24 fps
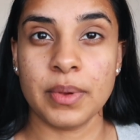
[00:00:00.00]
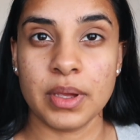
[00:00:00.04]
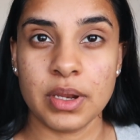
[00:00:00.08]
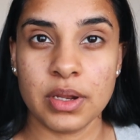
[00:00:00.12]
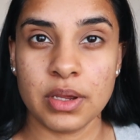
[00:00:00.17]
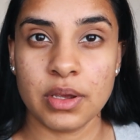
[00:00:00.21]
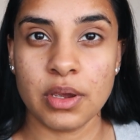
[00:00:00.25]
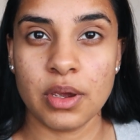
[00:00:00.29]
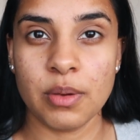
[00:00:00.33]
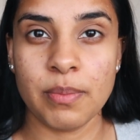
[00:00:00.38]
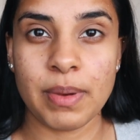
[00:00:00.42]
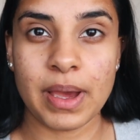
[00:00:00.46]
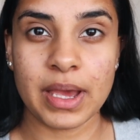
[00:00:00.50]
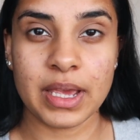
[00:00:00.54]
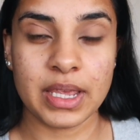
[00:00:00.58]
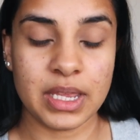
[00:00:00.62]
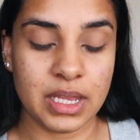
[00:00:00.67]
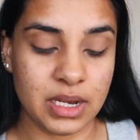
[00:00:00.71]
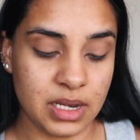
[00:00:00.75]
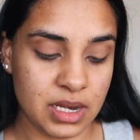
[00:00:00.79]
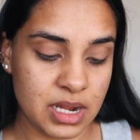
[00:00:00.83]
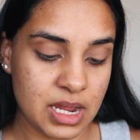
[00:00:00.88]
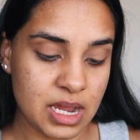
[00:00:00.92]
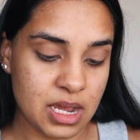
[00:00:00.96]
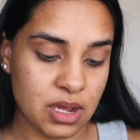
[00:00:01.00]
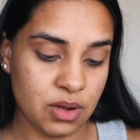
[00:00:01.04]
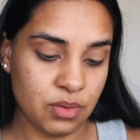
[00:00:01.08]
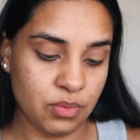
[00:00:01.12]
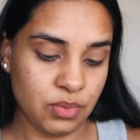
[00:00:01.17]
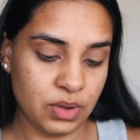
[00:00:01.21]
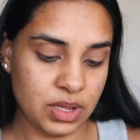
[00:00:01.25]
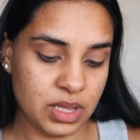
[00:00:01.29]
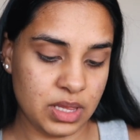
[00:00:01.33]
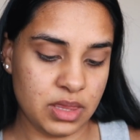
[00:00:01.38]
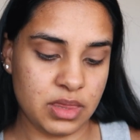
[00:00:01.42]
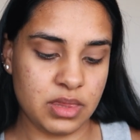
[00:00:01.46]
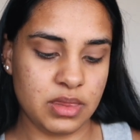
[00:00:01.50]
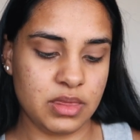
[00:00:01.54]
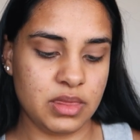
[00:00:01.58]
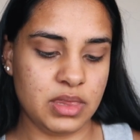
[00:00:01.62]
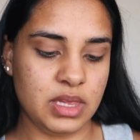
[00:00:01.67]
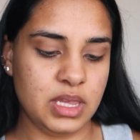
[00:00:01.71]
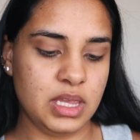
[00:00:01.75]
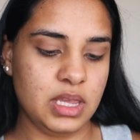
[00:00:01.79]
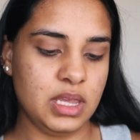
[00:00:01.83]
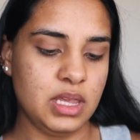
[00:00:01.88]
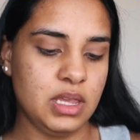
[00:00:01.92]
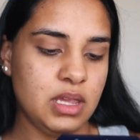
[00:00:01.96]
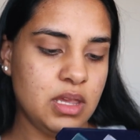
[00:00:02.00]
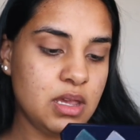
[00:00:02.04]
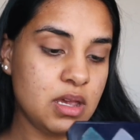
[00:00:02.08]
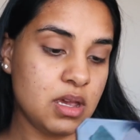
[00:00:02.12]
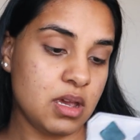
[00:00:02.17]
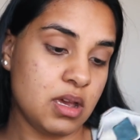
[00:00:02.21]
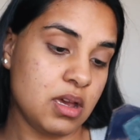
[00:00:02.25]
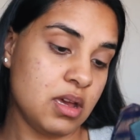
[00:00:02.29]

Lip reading: gonna go back in now with the